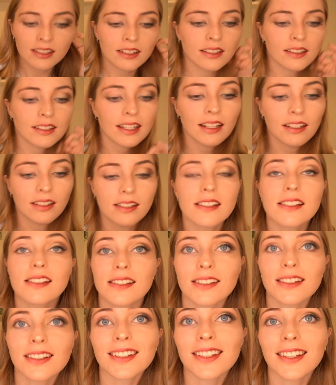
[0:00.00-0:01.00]
Yeah,
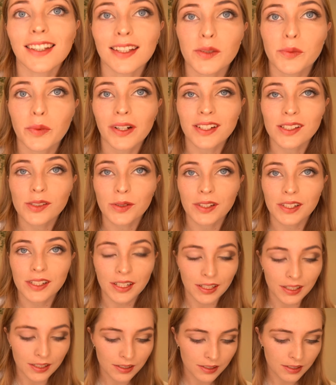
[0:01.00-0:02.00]
let's put it to the
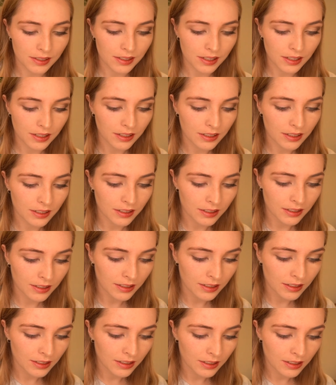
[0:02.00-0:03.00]
test.
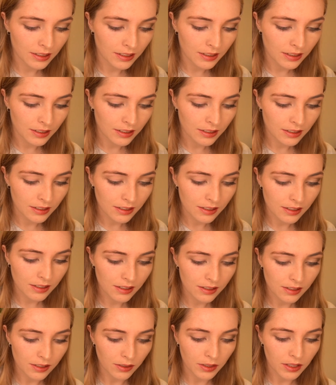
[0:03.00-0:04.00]

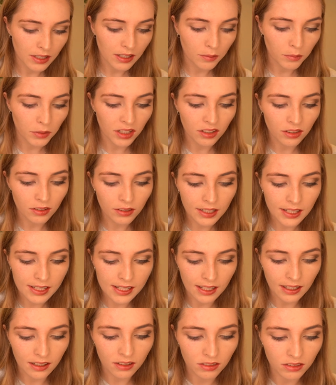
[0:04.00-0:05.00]
Suck it up. You can already
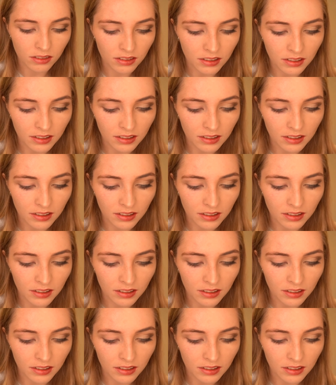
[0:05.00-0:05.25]
tell